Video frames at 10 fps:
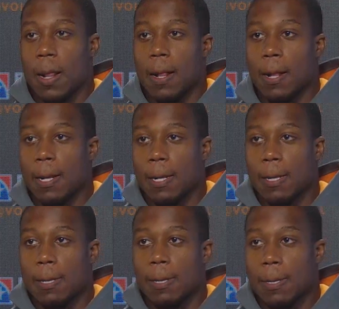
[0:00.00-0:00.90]

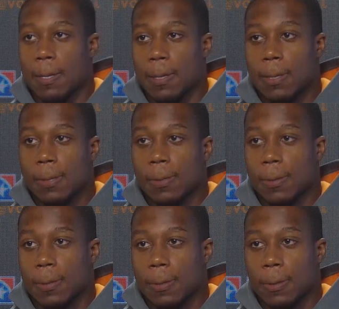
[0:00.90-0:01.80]

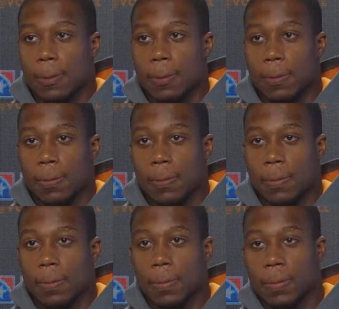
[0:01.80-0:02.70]

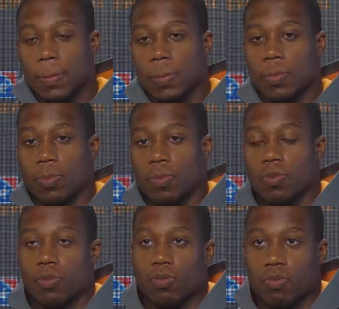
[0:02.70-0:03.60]

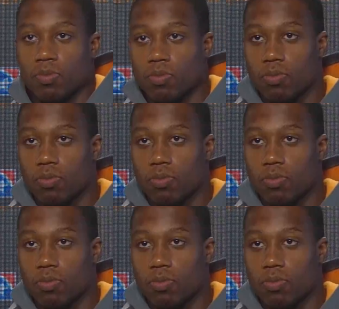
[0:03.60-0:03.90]
Nothing is said.